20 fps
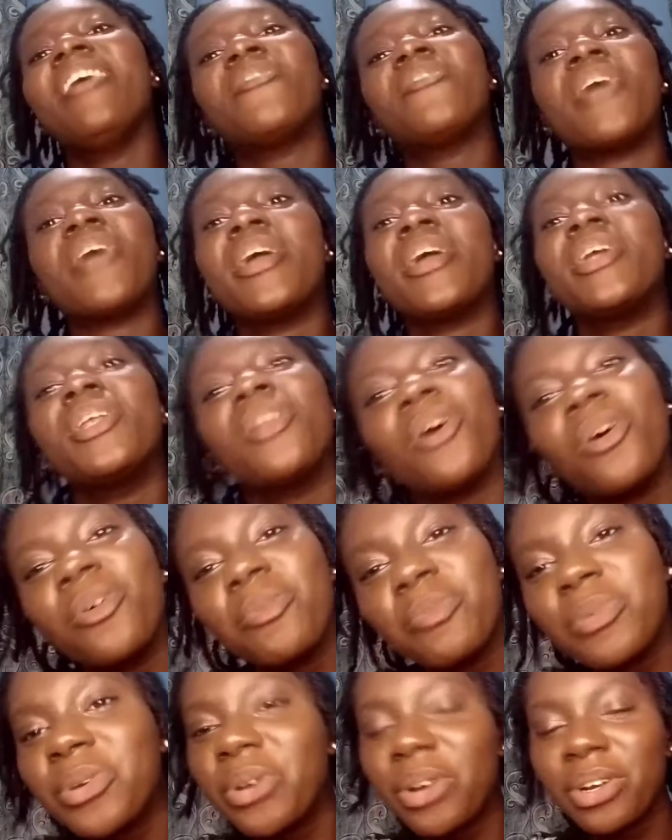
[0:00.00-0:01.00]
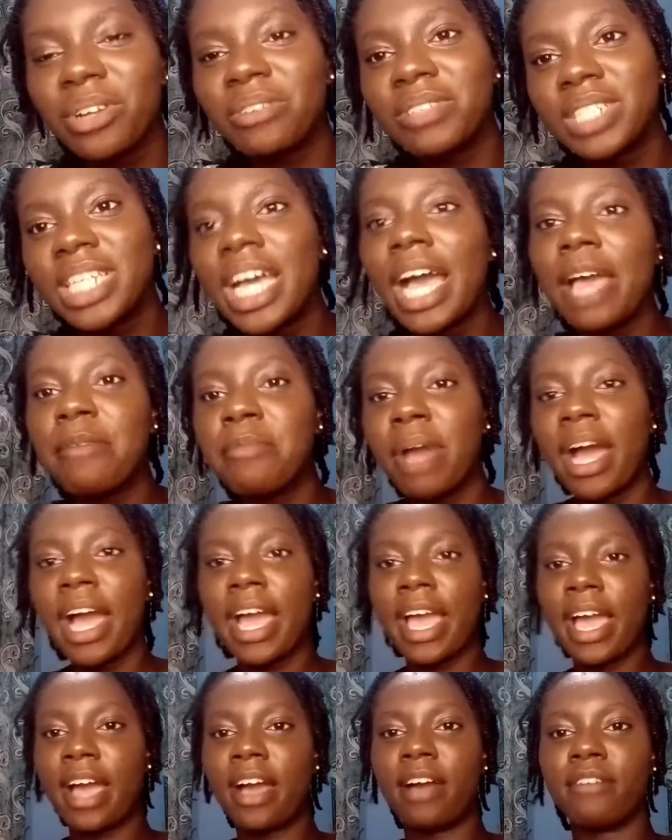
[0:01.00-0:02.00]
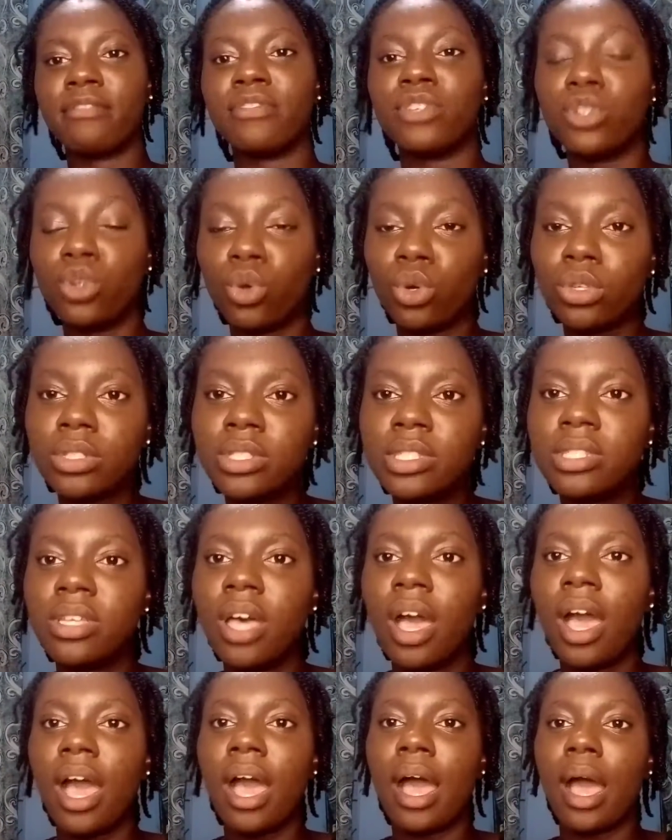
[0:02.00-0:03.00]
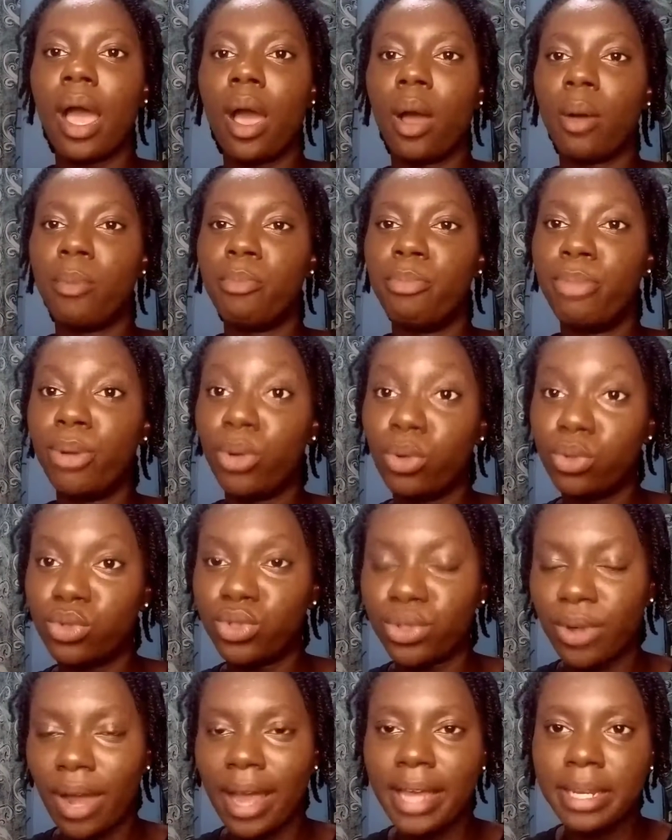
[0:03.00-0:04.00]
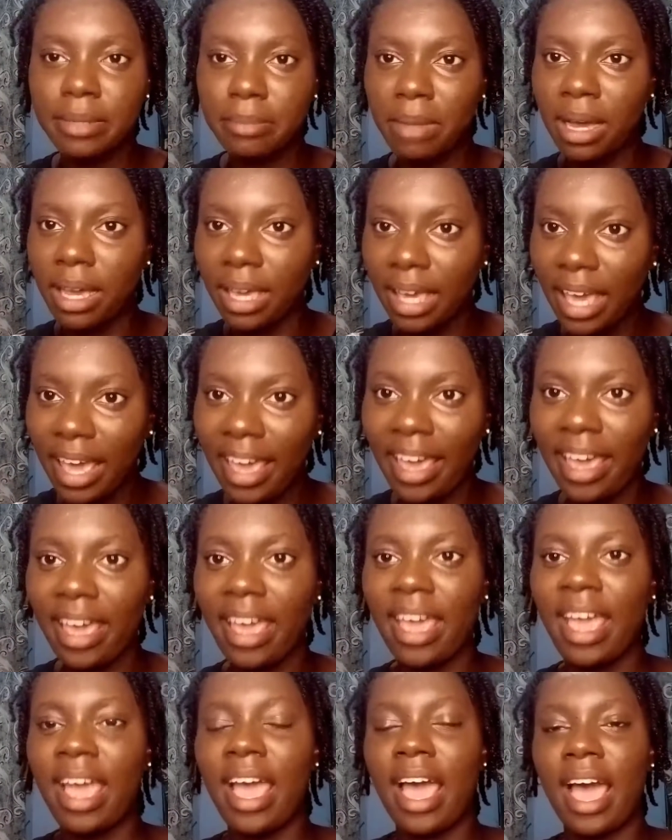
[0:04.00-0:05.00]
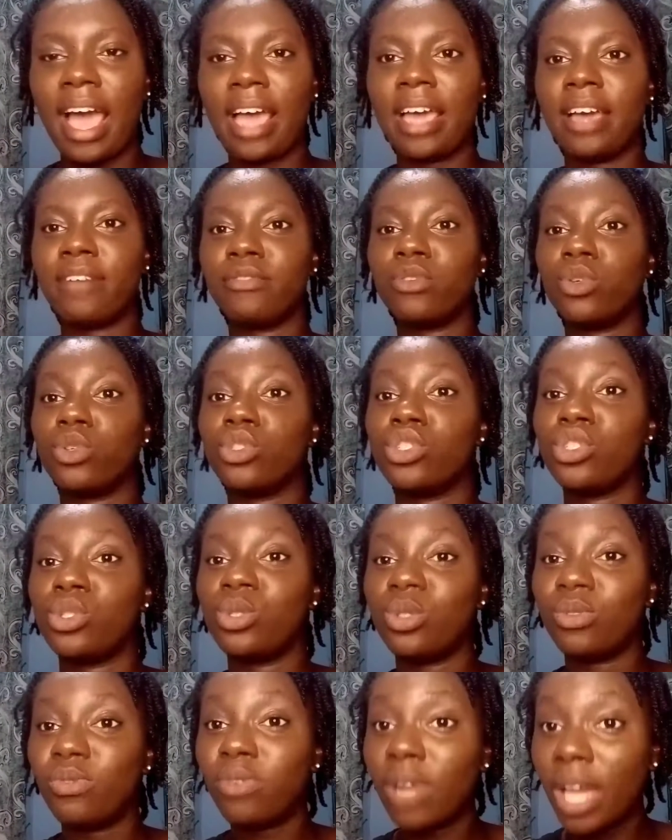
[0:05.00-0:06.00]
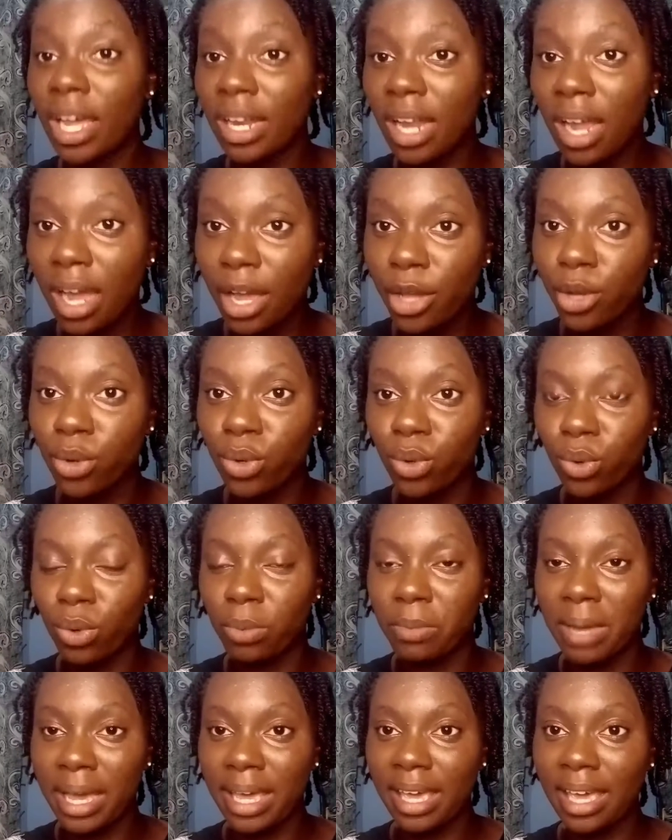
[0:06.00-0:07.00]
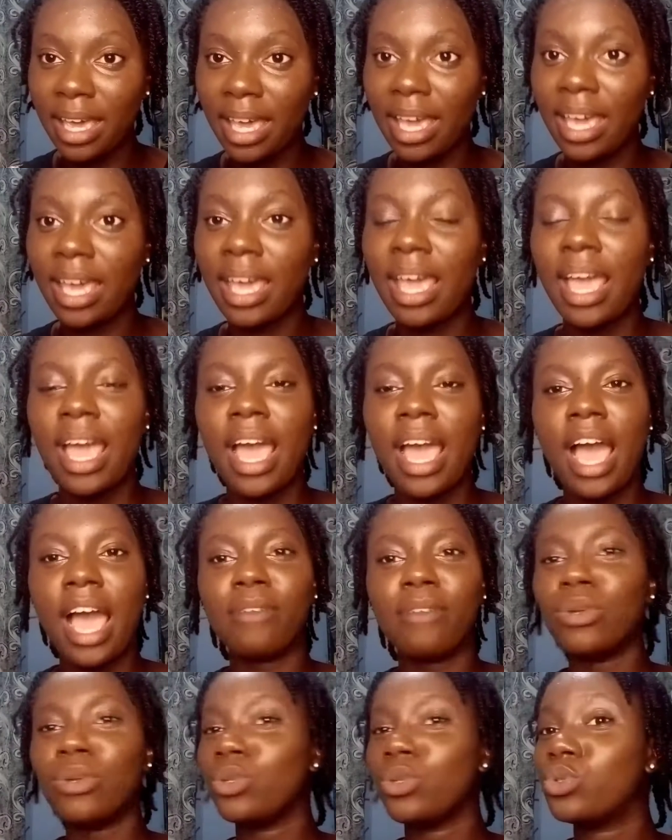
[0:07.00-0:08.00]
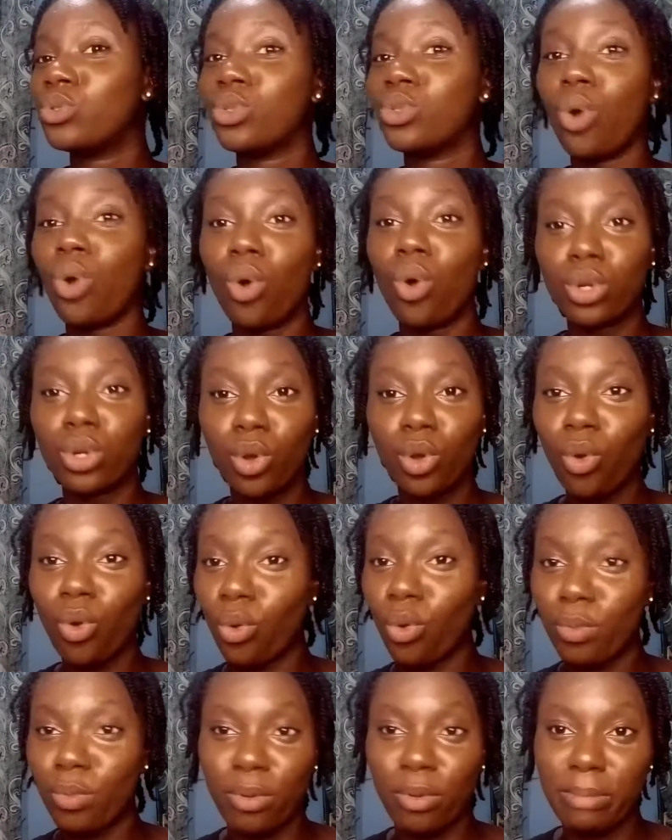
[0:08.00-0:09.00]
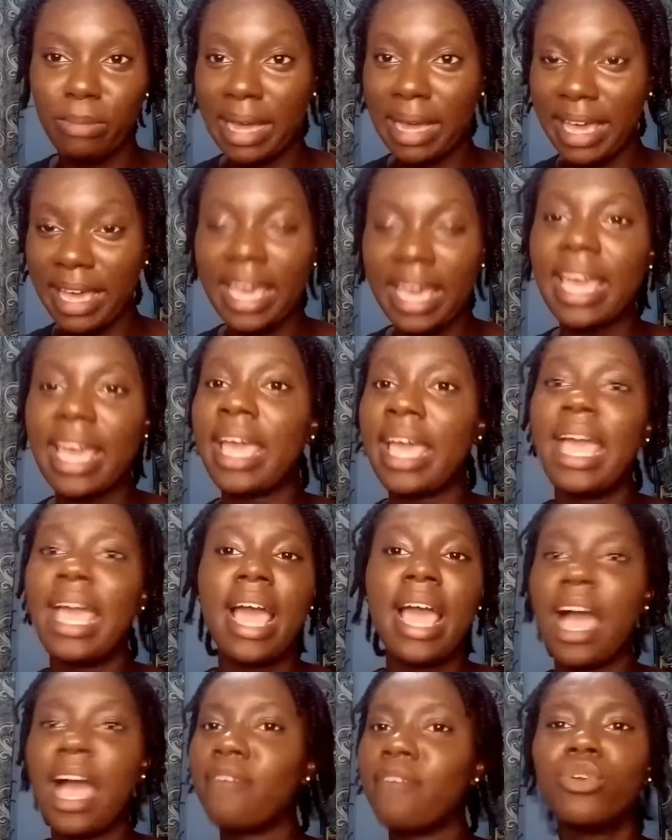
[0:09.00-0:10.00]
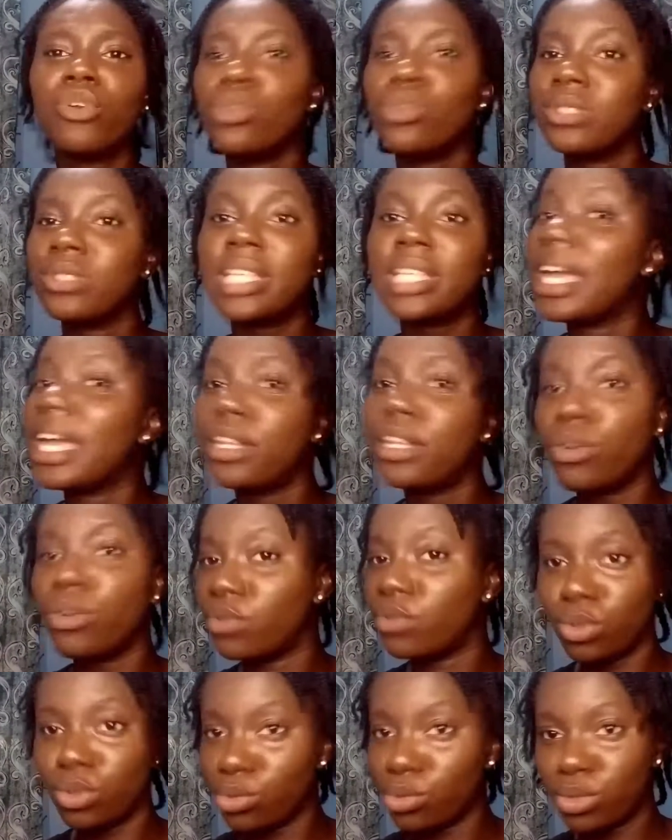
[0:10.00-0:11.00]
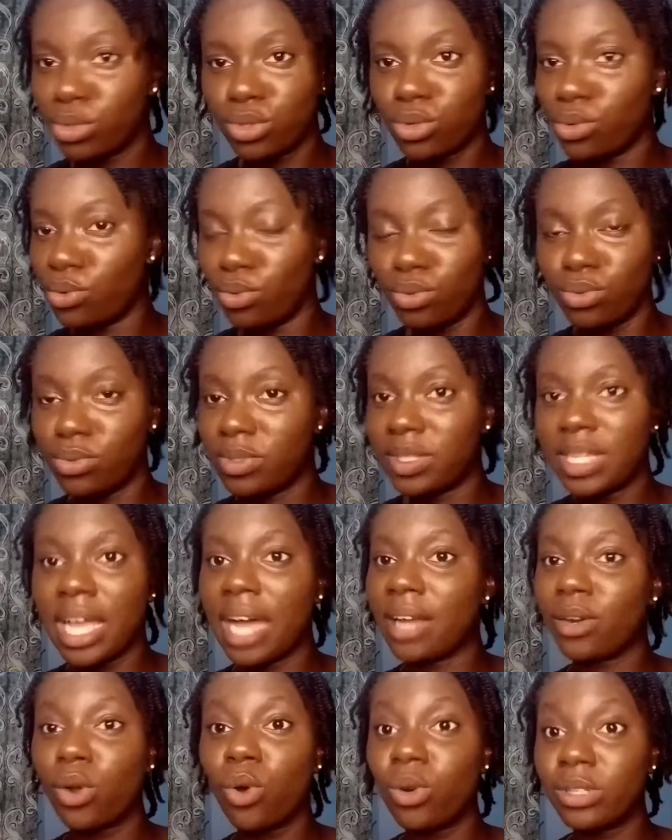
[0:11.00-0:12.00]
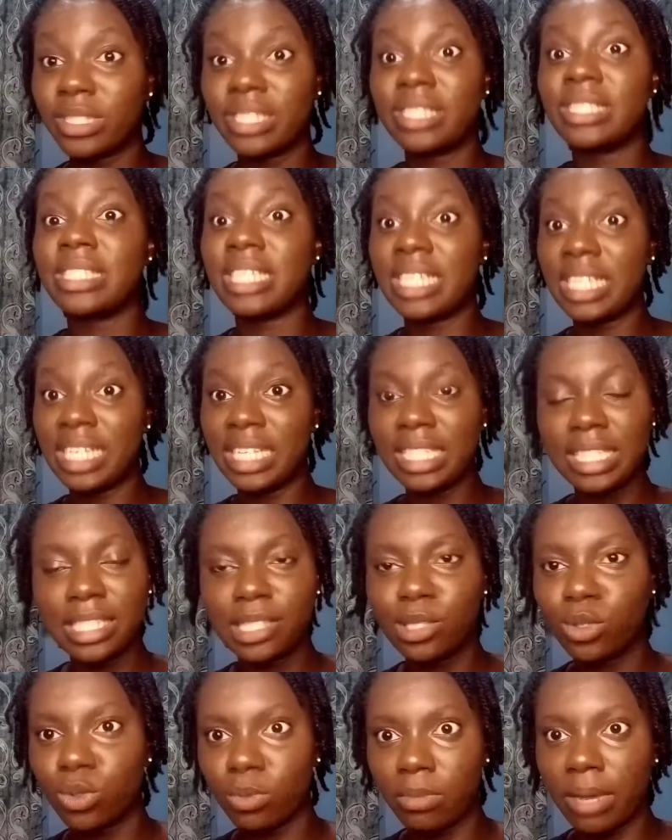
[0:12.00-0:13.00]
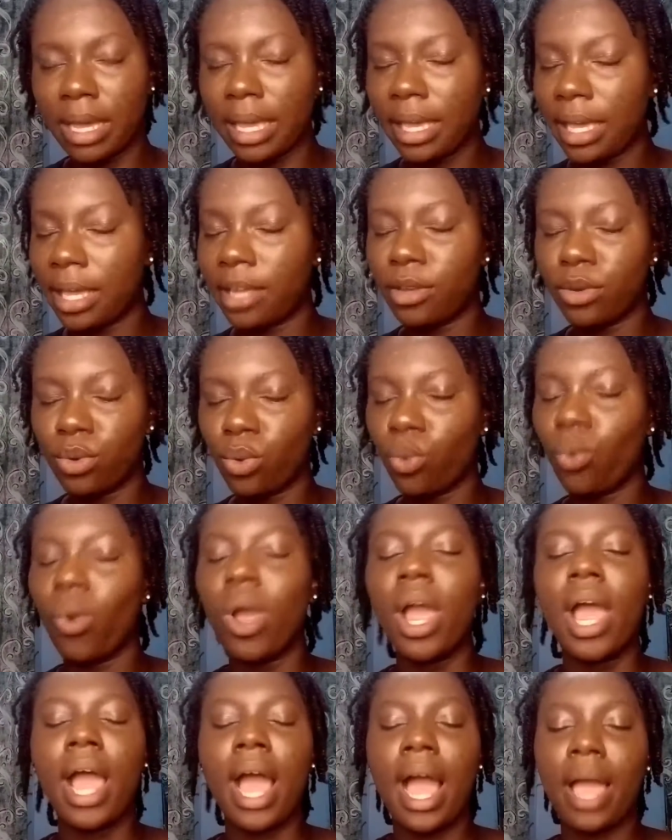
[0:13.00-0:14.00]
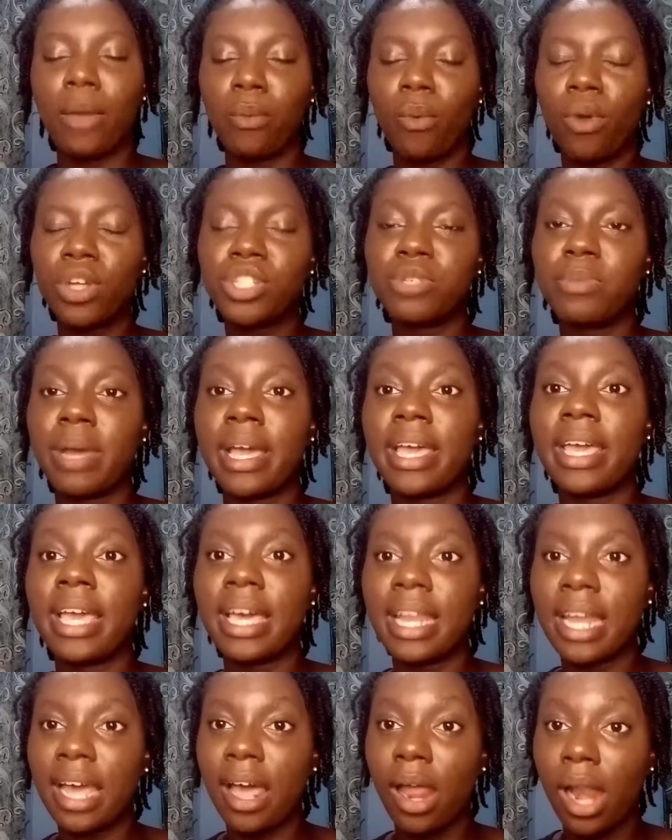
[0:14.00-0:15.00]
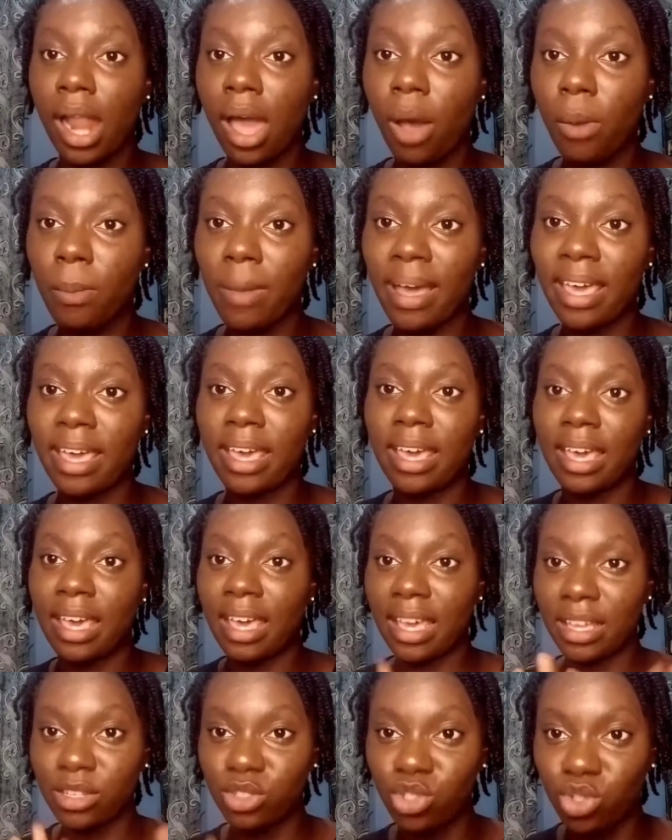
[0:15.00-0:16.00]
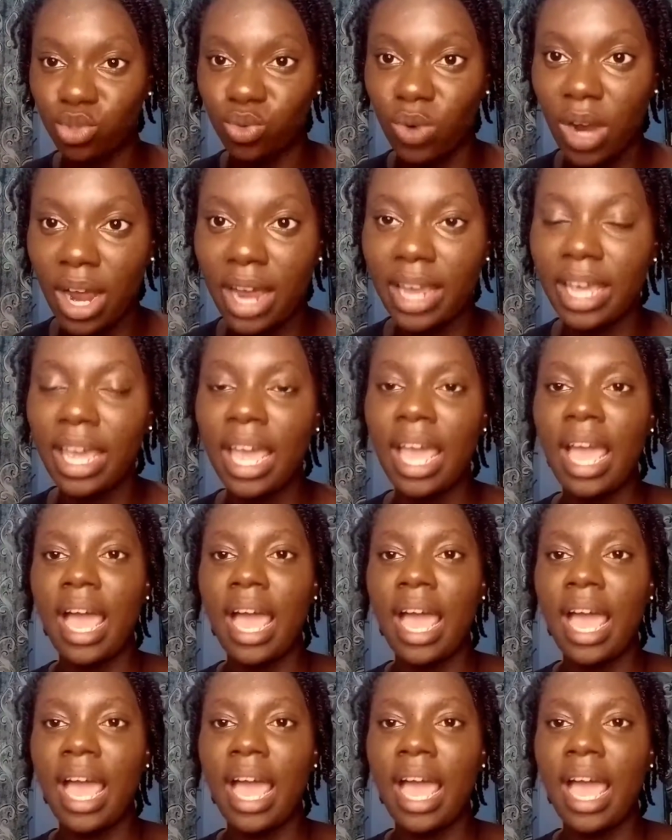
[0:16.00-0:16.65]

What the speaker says: very long period of time, I have not blow dried my hair. I have not used flat iron on my hair. I've not used hot comb on my hair. I've not used any of those tools that causes heat to my hair. No, I wash my hair and I allow my hair air dry.